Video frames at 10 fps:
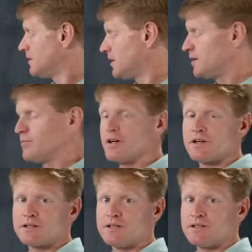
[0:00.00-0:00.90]

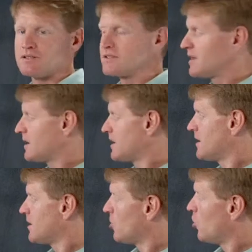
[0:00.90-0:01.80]
Liberis.
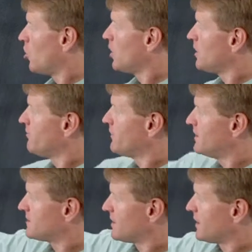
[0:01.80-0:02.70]
All of
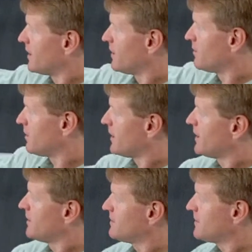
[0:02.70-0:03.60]
these that I
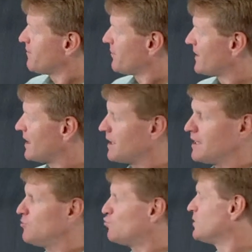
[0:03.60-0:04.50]
underlined,
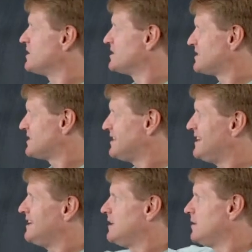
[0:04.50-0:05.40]
they
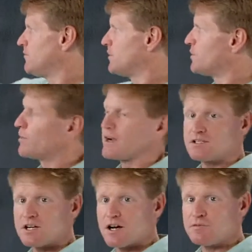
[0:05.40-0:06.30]
receive the
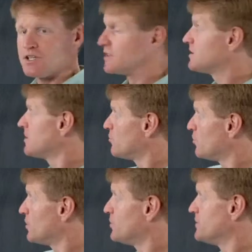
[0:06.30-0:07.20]
direct object.
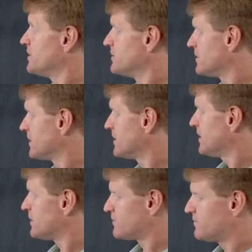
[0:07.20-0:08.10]
Roses, a
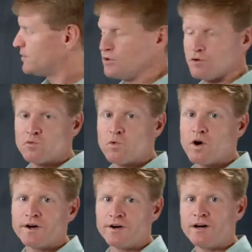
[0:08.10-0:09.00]
kiss, food,
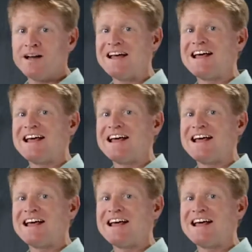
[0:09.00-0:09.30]
water.